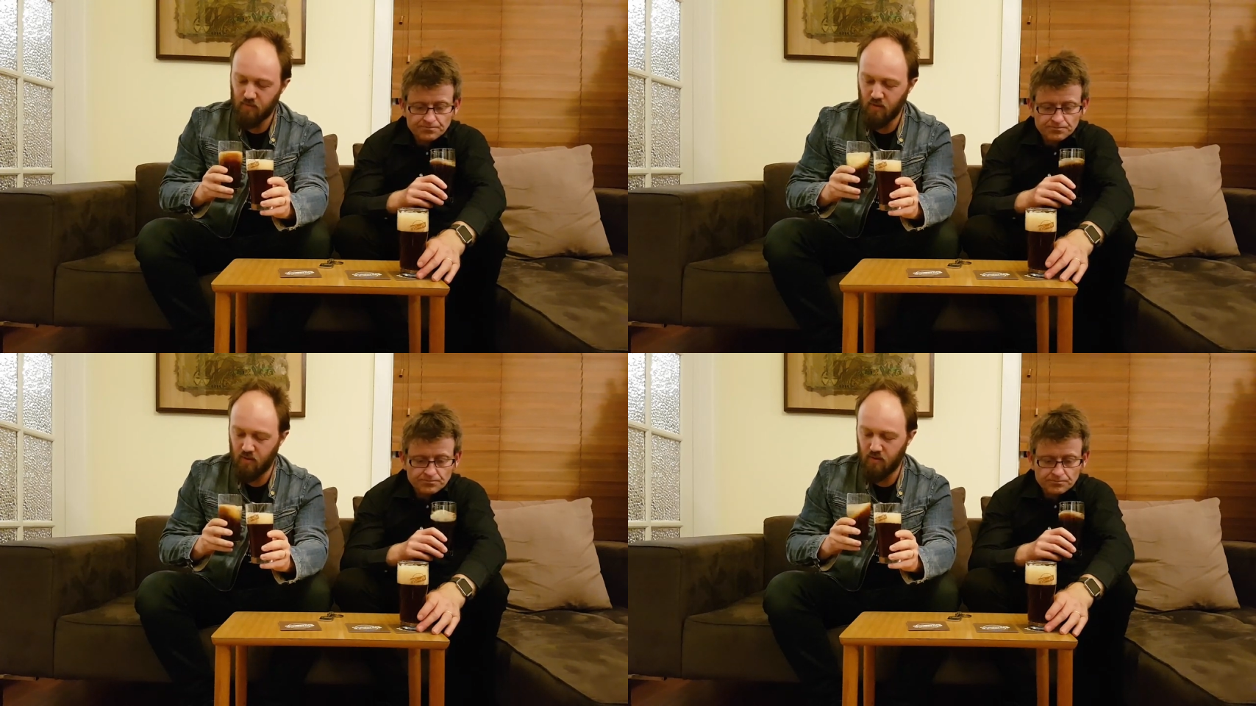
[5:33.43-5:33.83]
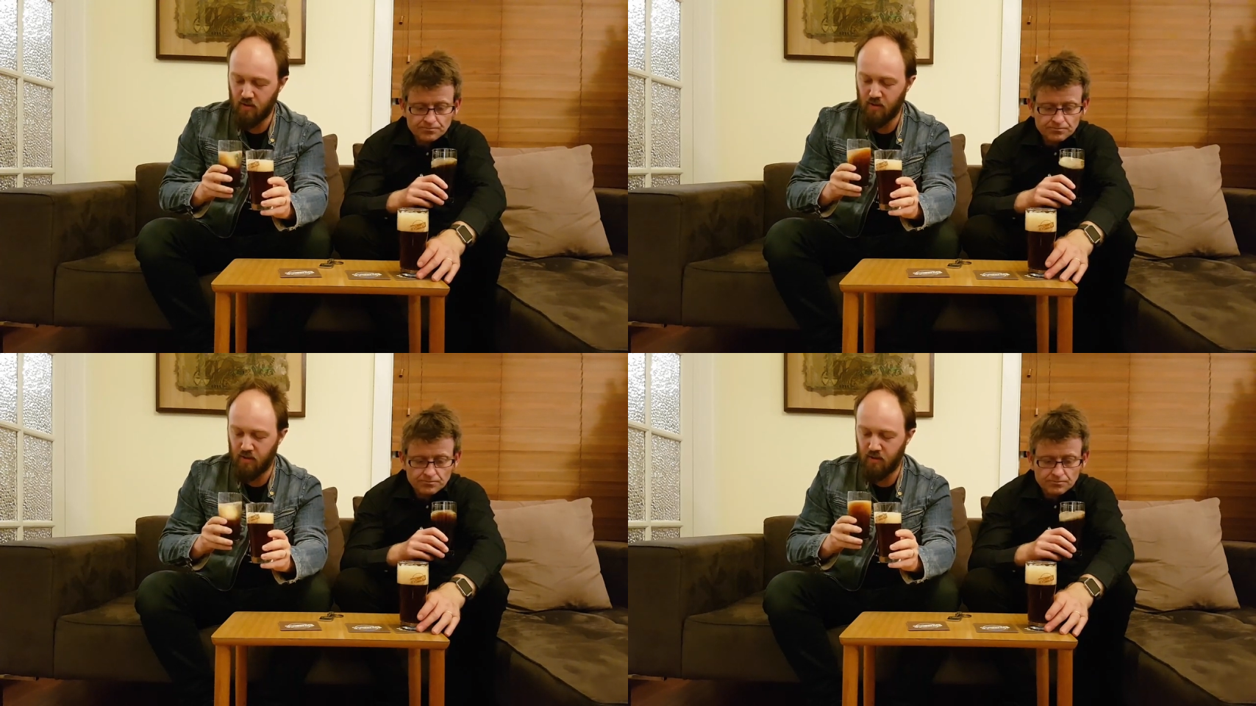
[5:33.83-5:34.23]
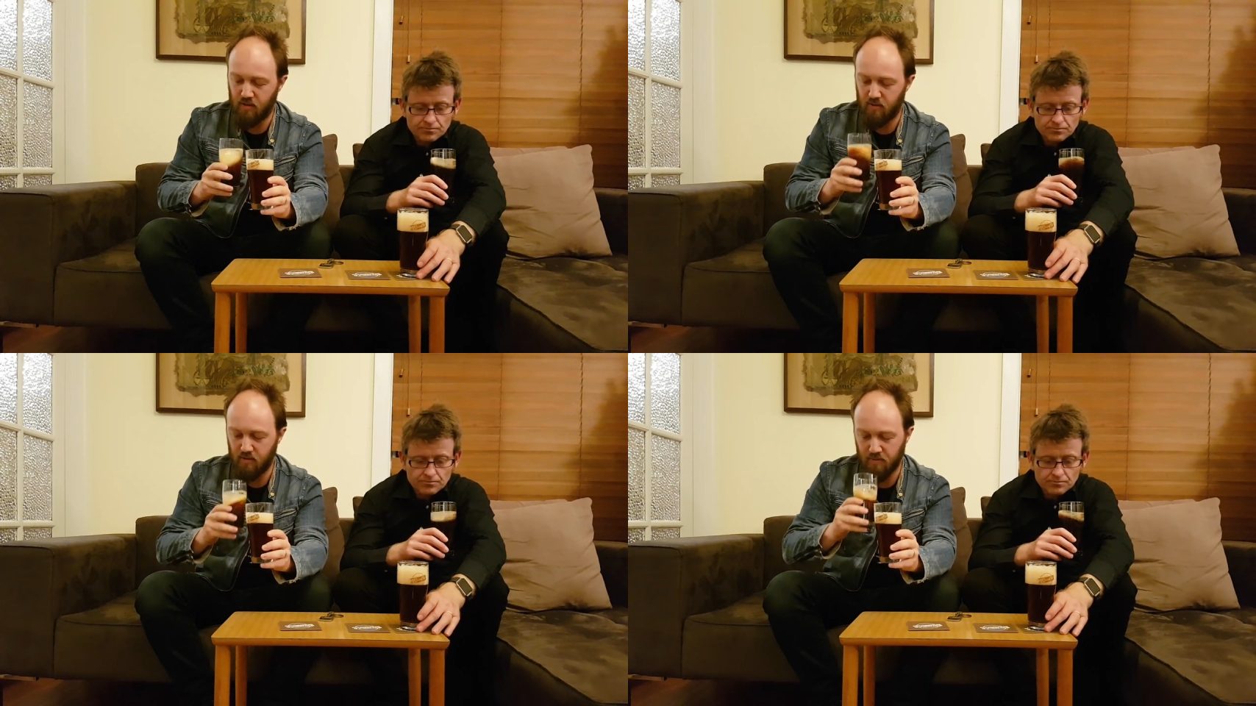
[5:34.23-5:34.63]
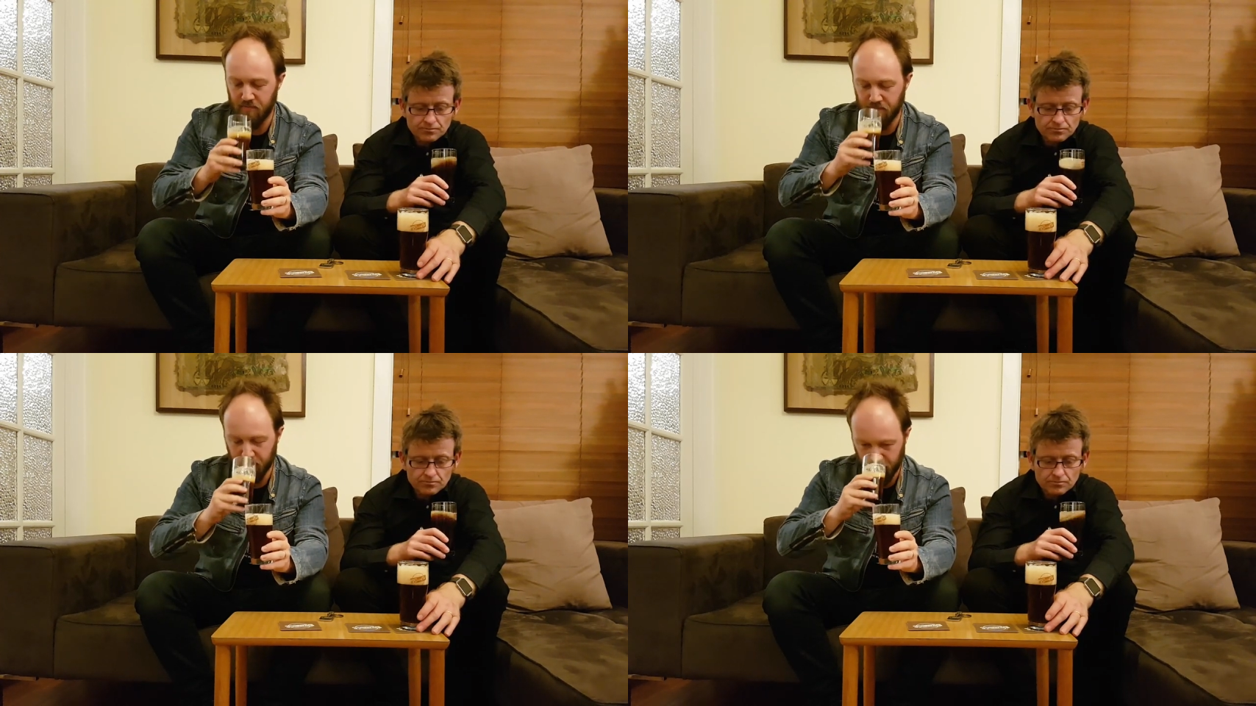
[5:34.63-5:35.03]

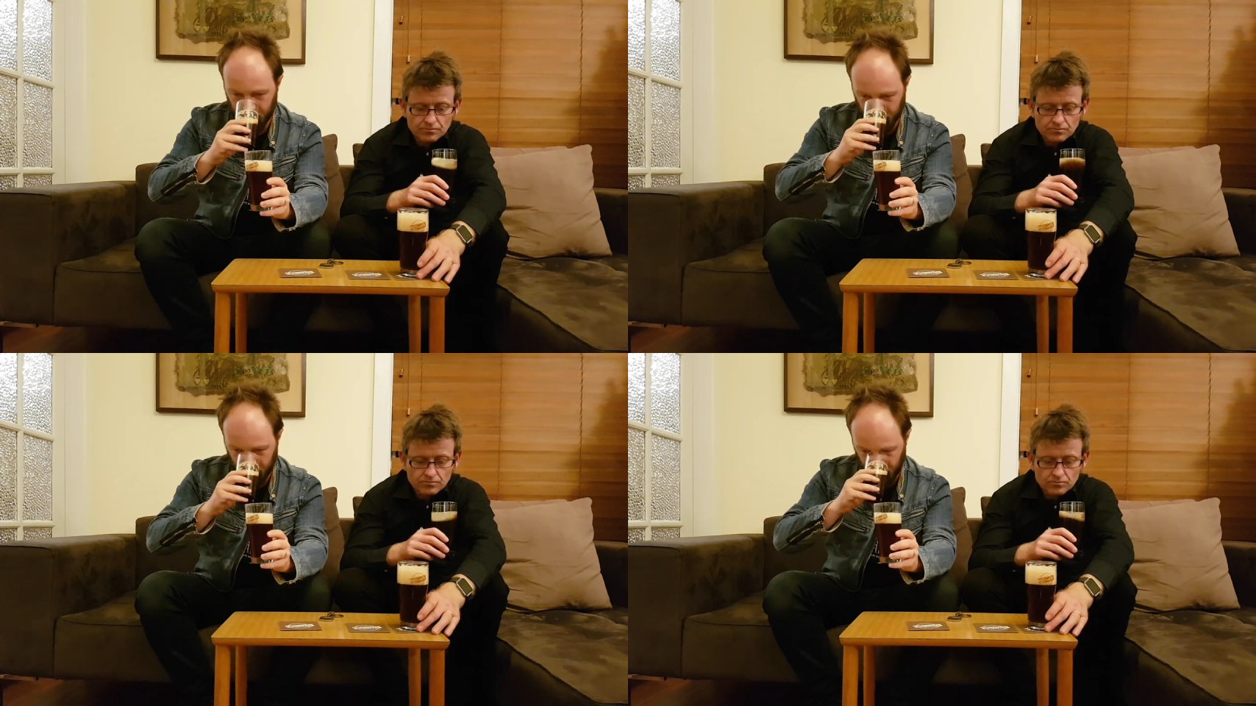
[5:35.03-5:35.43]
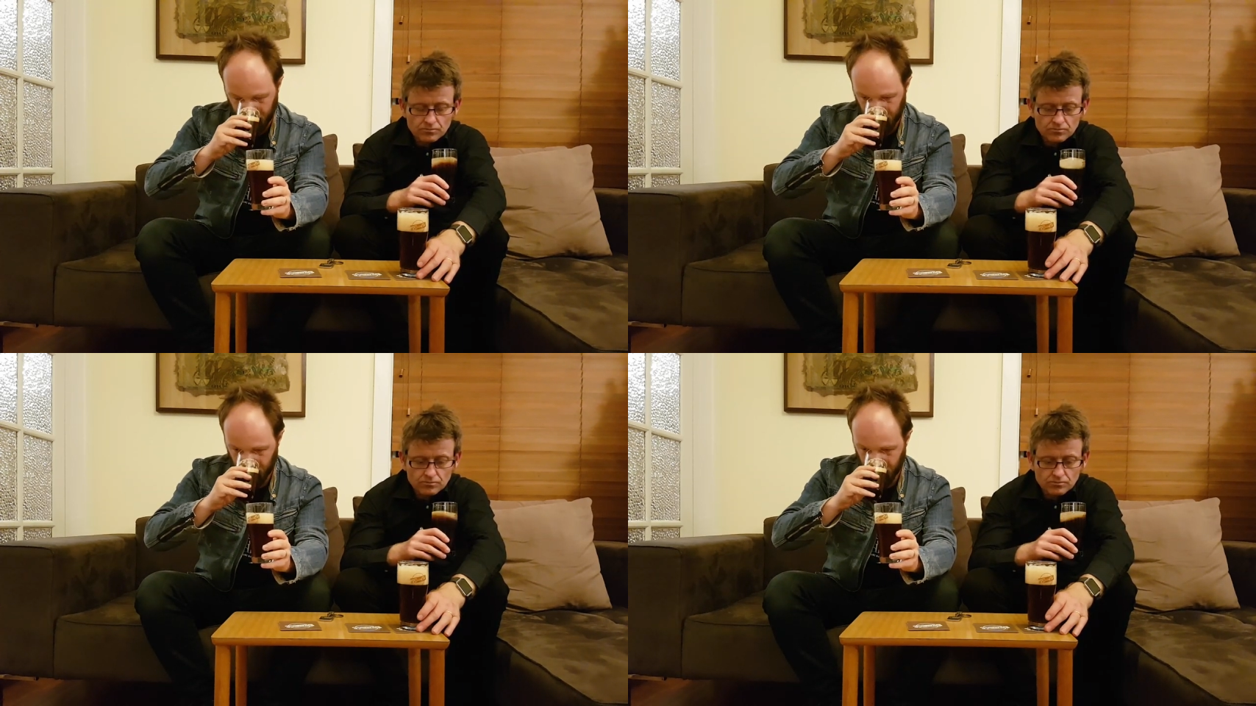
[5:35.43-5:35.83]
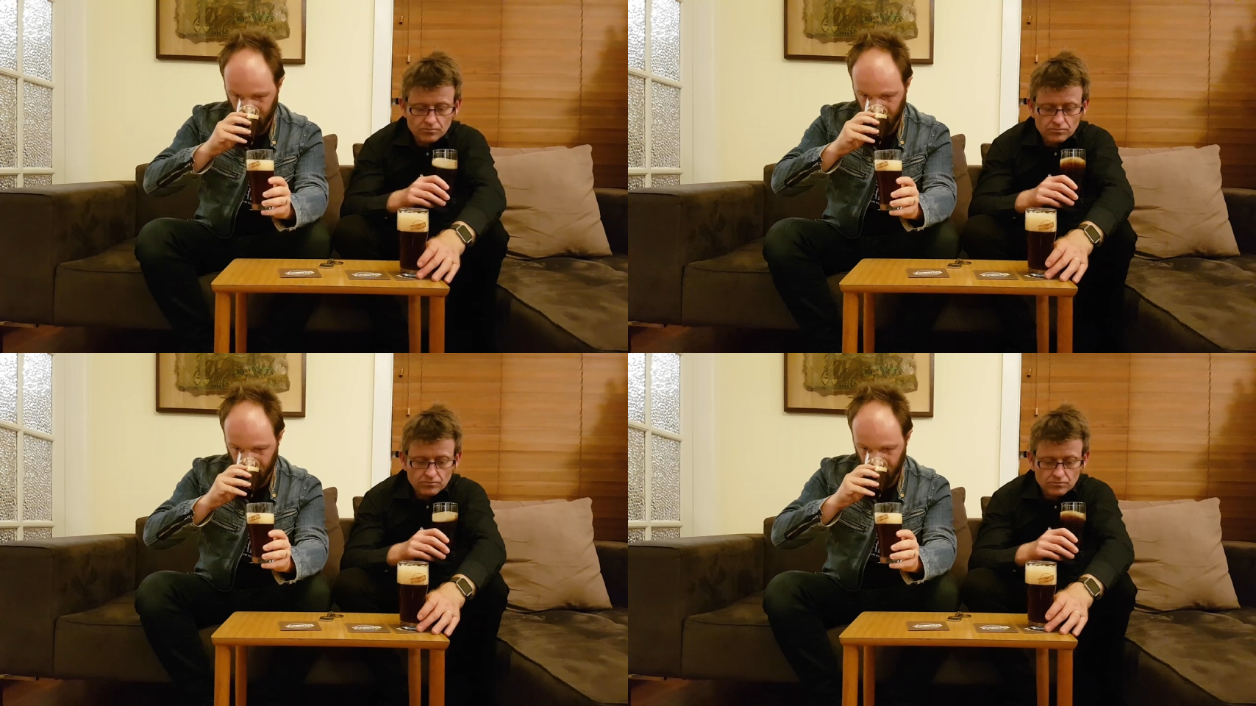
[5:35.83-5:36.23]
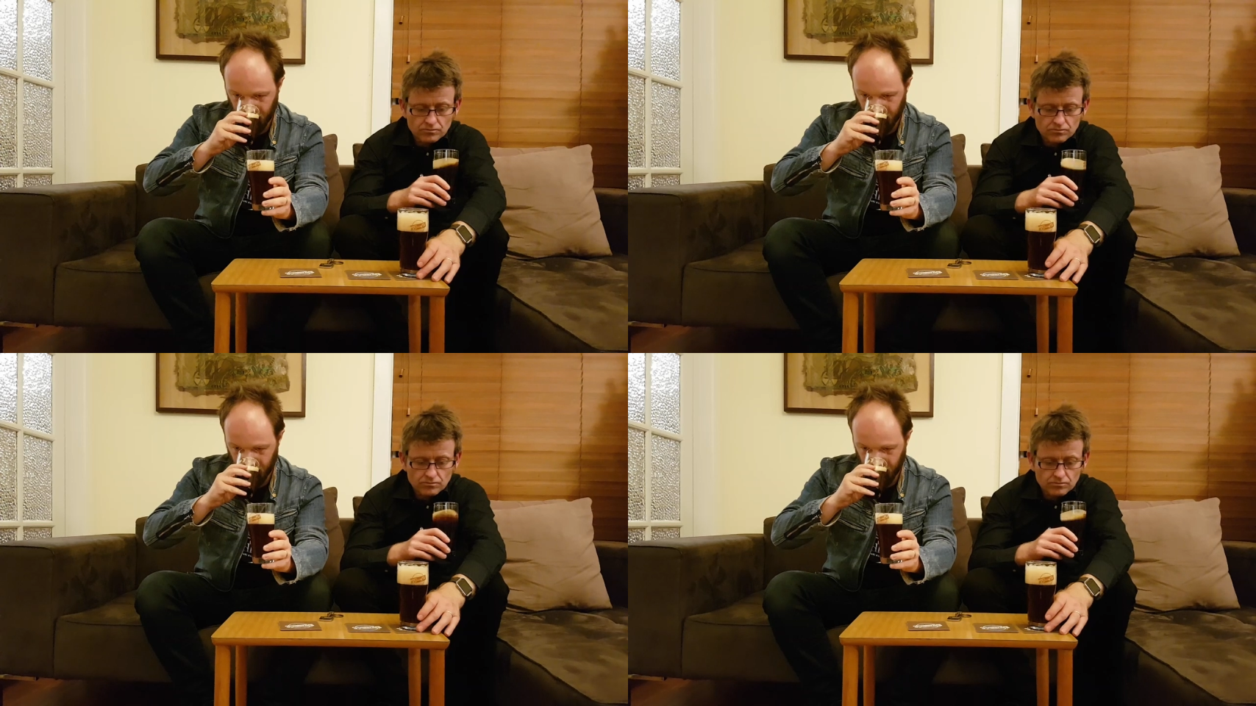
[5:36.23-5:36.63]

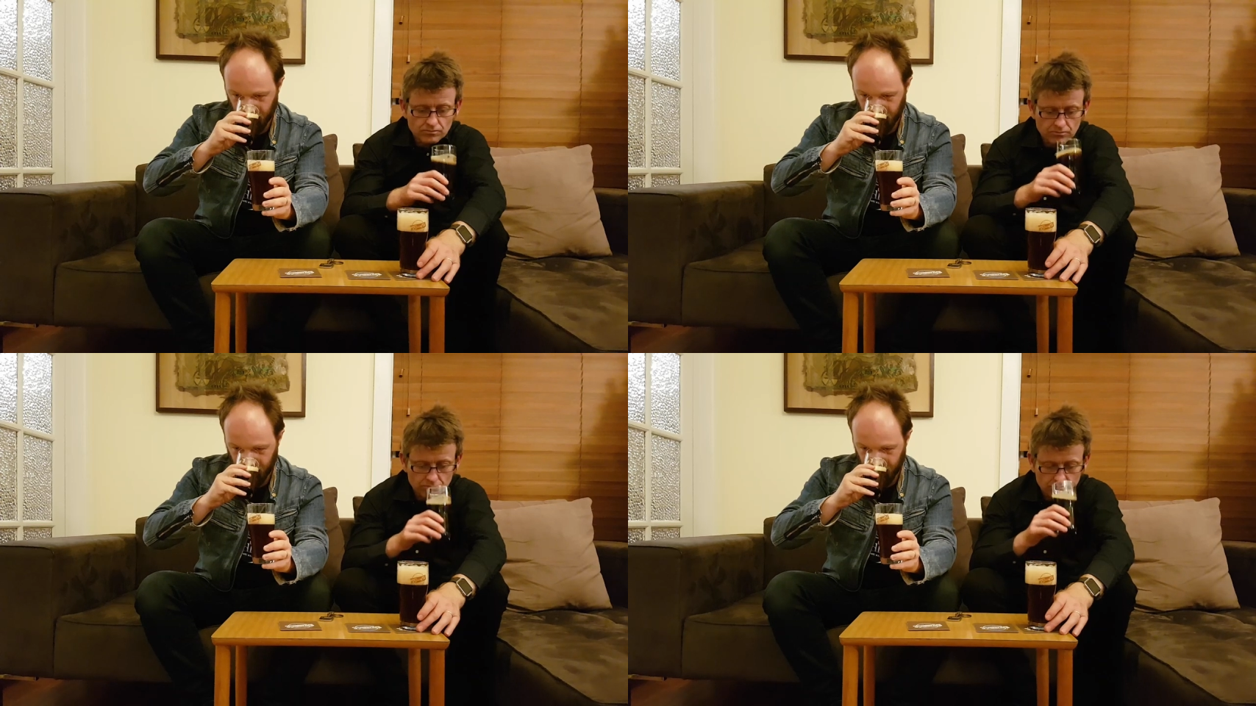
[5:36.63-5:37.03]
No one is speaking in this clip.